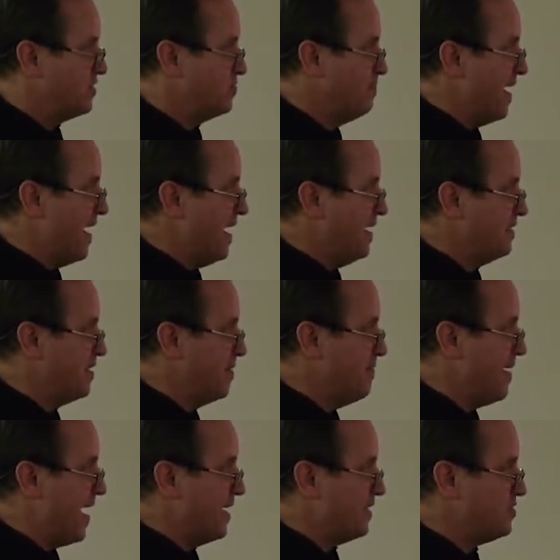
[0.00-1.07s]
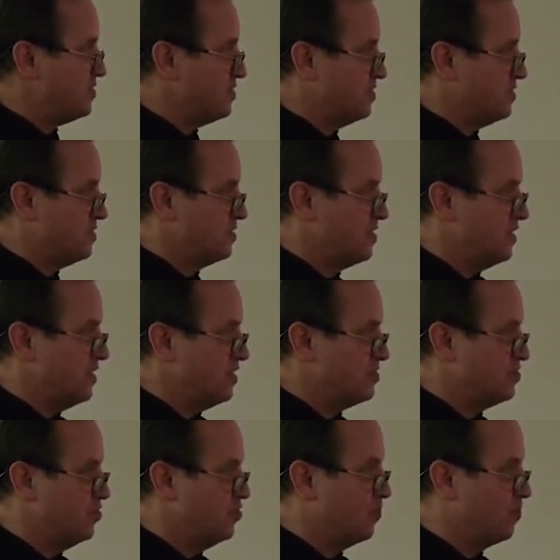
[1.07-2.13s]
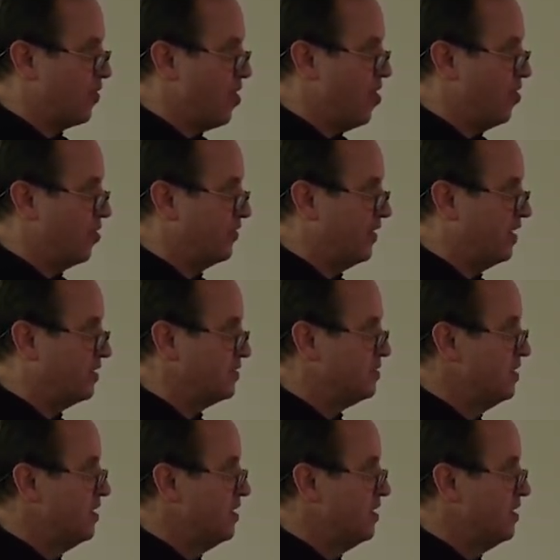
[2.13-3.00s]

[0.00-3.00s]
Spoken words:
made to match to these two prong things.